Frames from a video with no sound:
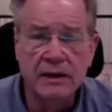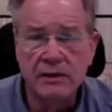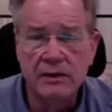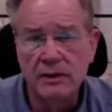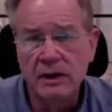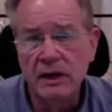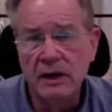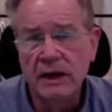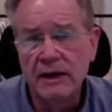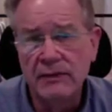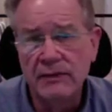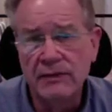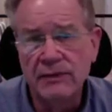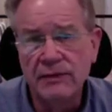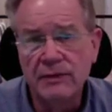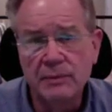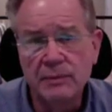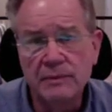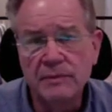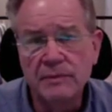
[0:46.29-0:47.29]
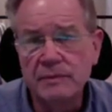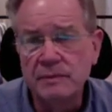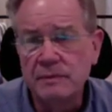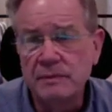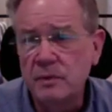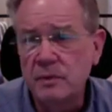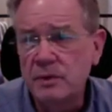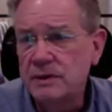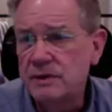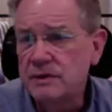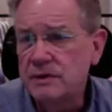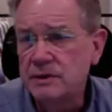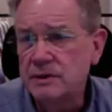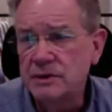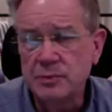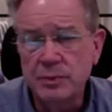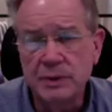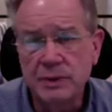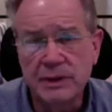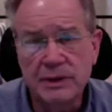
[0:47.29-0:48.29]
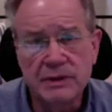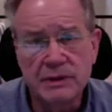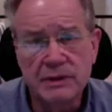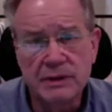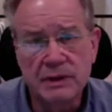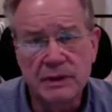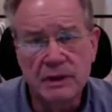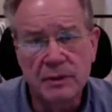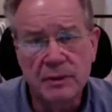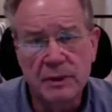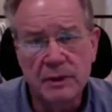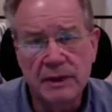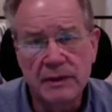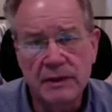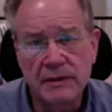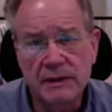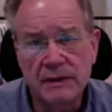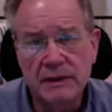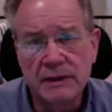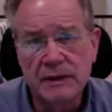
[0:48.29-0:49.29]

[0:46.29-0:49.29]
learn a lot from what this experience is all about.